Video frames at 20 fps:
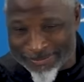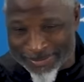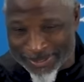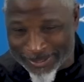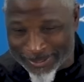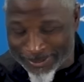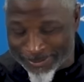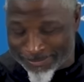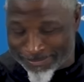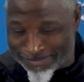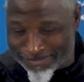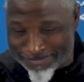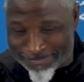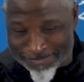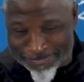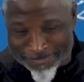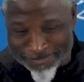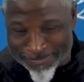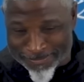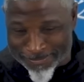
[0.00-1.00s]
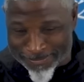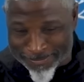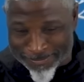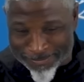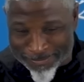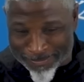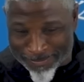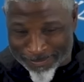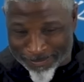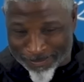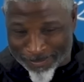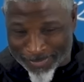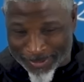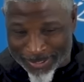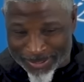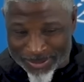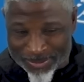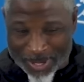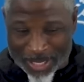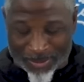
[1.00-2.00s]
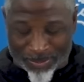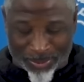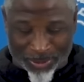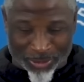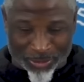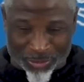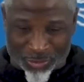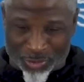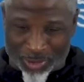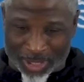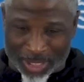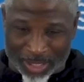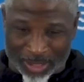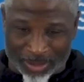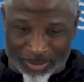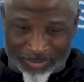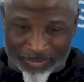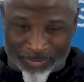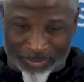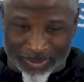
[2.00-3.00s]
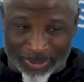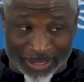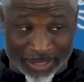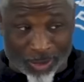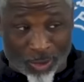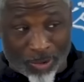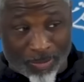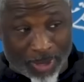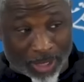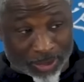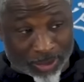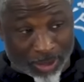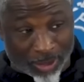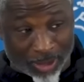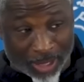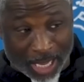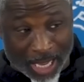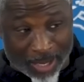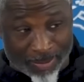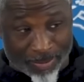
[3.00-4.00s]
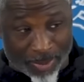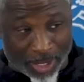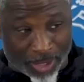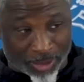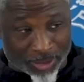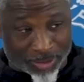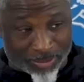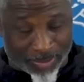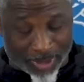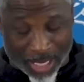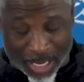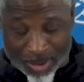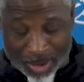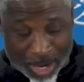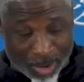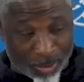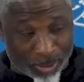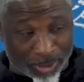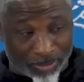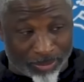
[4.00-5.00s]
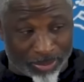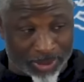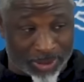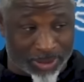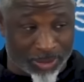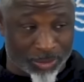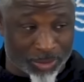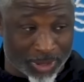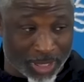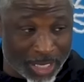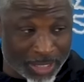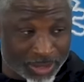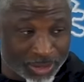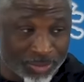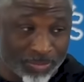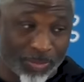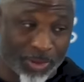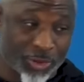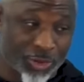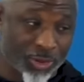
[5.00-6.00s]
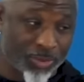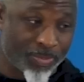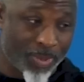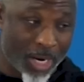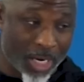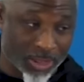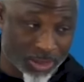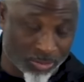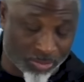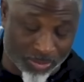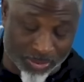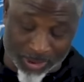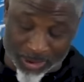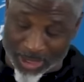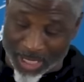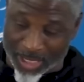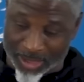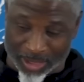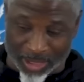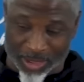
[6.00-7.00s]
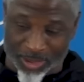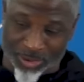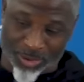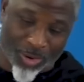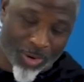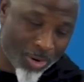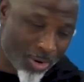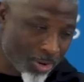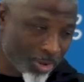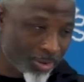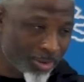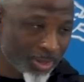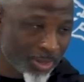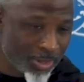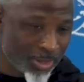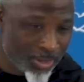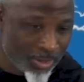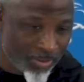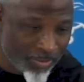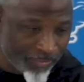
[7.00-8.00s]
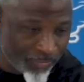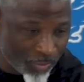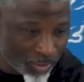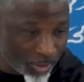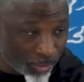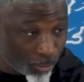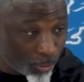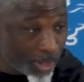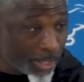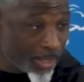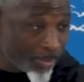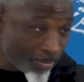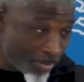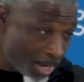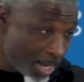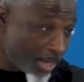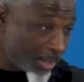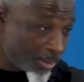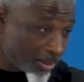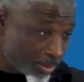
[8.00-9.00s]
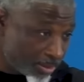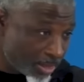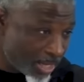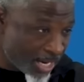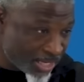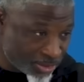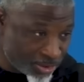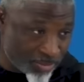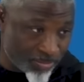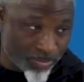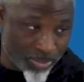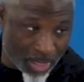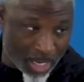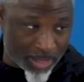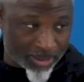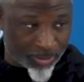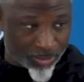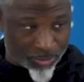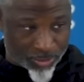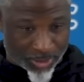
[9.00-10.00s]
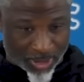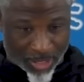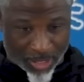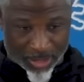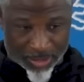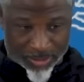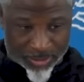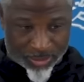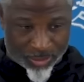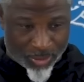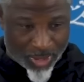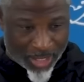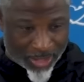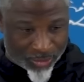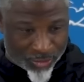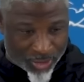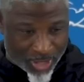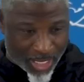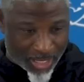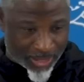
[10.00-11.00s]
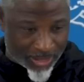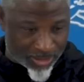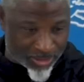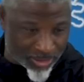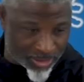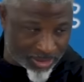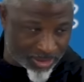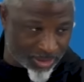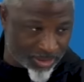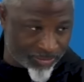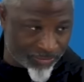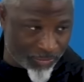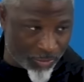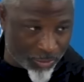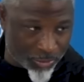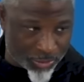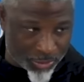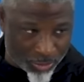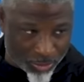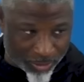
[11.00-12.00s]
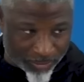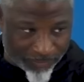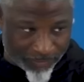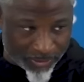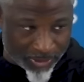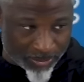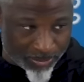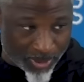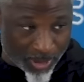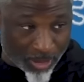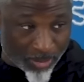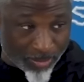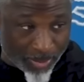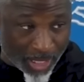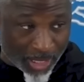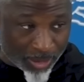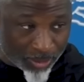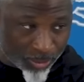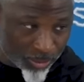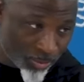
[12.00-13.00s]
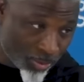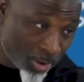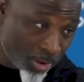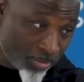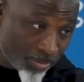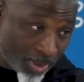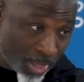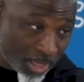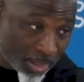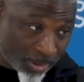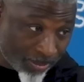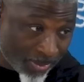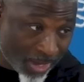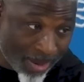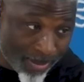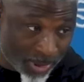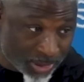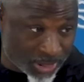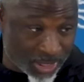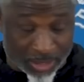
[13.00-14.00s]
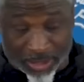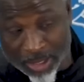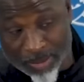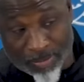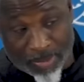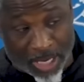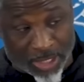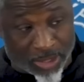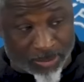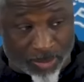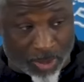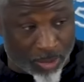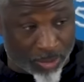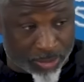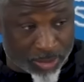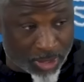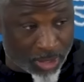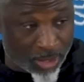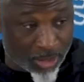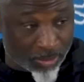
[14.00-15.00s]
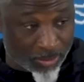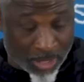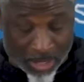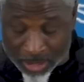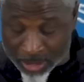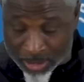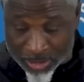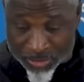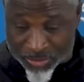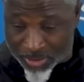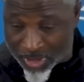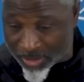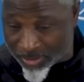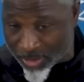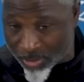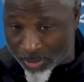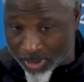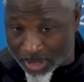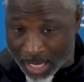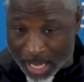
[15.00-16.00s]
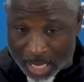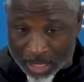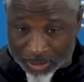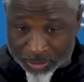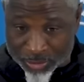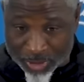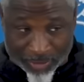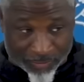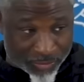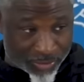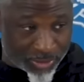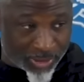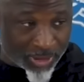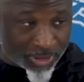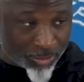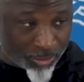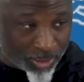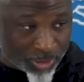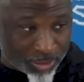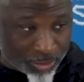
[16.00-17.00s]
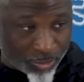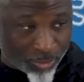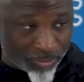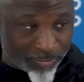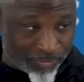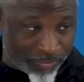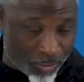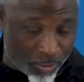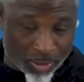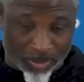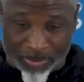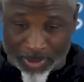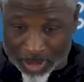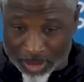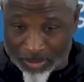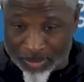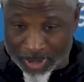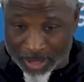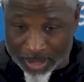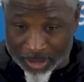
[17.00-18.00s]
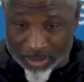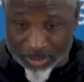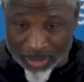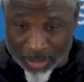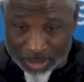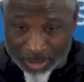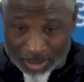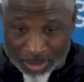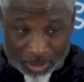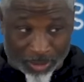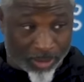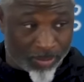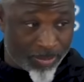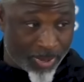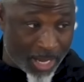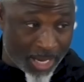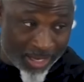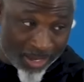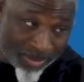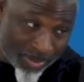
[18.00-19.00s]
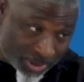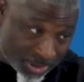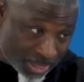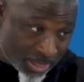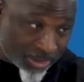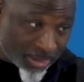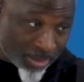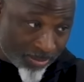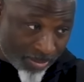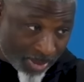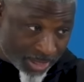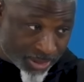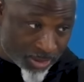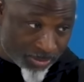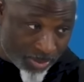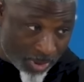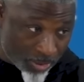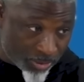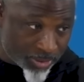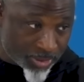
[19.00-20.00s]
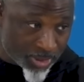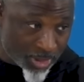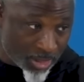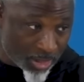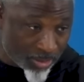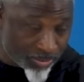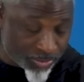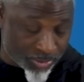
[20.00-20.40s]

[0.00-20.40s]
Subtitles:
And it's by the players that you have. And going back to our linebackers, I want to blitz those guys as much as possible because I think it's hard for a running back to actually block those guys. You got Jack, he's a 6'4", 250-pound man on the running back. I'm going to take that matchup all the time. Same thing with Alex. You have a 6'3", 240-pound man on the back. I'm going to take that matchup all the time.